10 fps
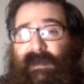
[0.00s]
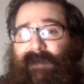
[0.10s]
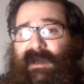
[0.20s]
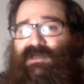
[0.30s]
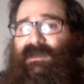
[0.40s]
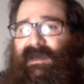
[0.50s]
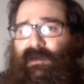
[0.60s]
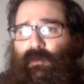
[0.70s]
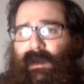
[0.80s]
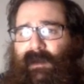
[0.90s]
actually
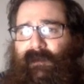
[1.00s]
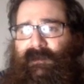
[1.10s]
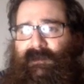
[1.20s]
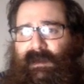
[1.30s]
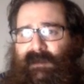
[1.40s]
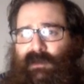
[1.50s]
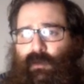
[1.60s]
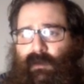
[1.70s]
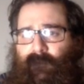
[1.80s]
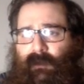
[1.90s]
integrated at this stage, I don't
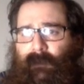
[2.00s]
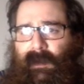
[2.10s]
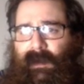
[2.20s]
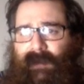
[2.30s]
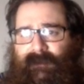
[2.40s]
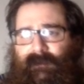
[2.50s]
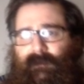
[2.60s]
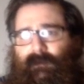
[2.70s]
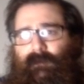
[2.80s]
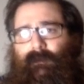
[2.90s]
want to forget my
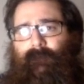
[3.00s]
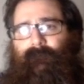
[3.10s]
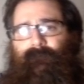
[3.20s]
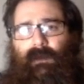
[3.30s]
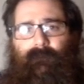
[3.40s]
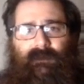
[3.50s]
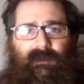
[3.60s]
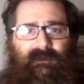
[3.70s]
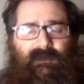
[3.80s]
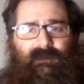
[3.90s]
constant,
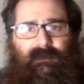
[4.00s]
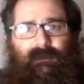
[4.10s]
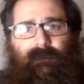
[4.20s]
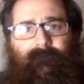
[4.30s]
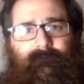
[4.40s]
plus c.